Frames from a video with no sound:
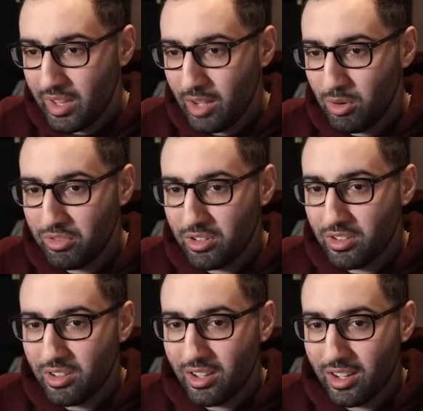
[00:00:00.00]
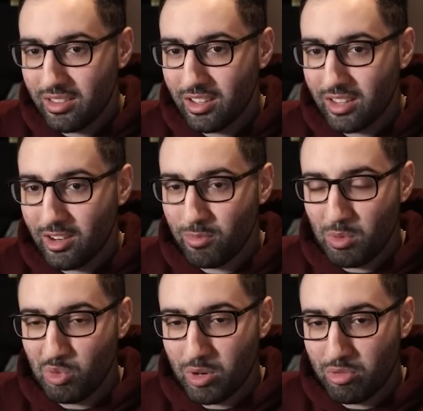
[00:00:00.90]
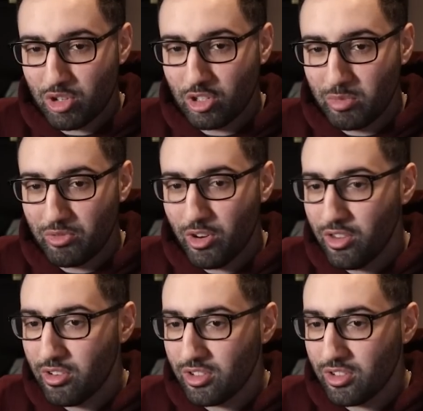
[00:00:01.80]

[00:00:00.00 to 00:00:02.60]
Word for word: However, I think that if people want to push a little bit further,